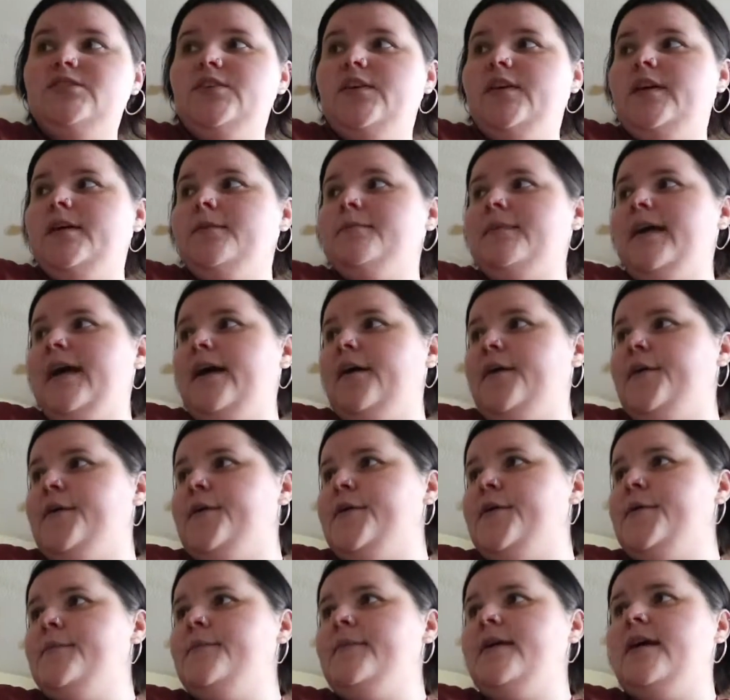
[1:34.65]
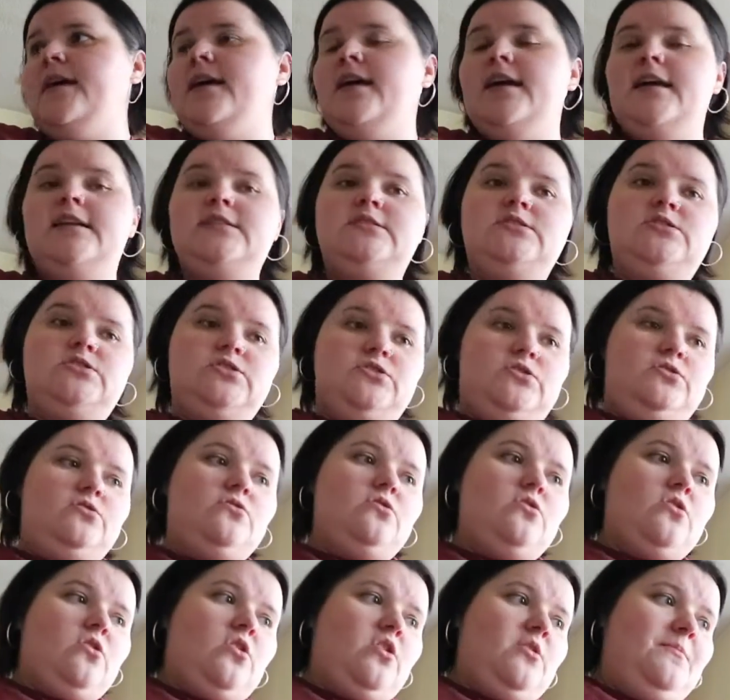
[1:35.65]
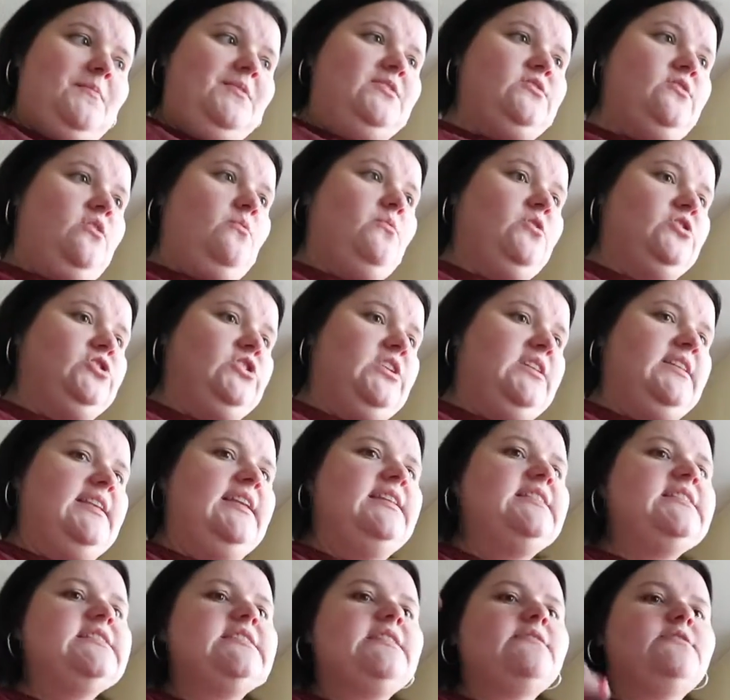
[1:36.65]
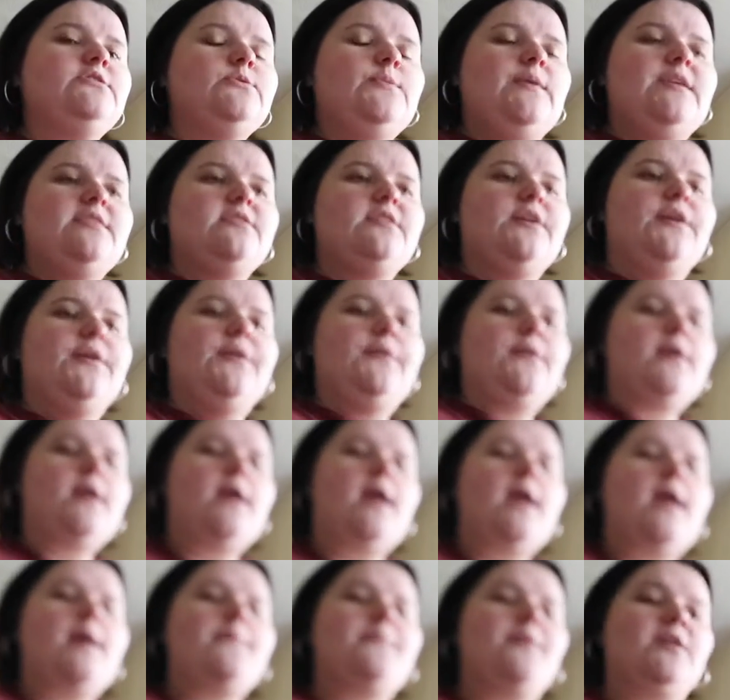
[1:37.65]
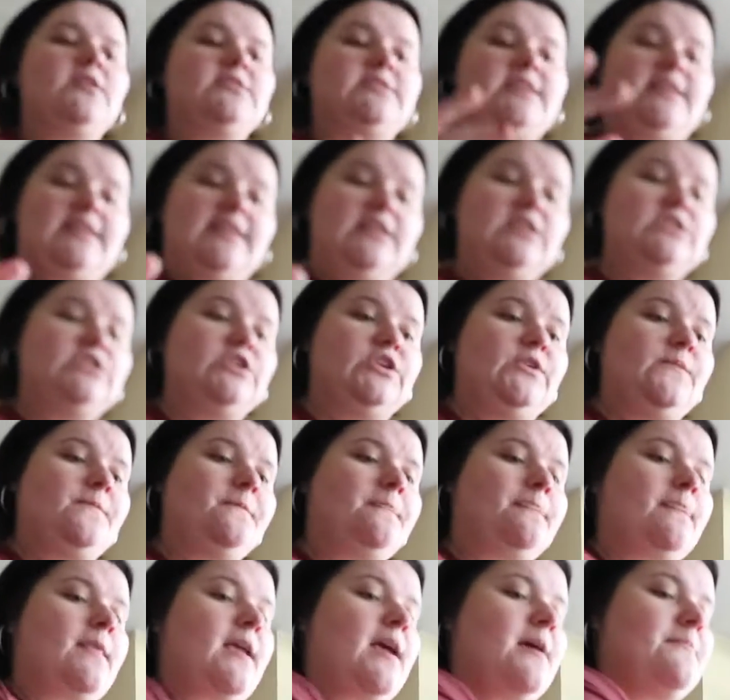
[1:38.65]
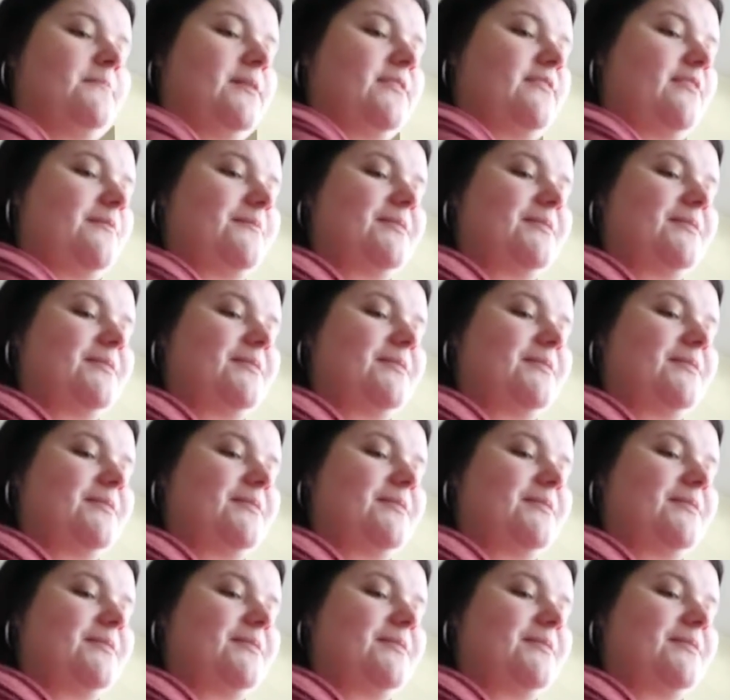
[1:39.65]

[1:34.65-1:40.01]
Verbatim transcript: So I'm at home, uh, so going to be doing the washing. Need to get something to eat though because I need to. My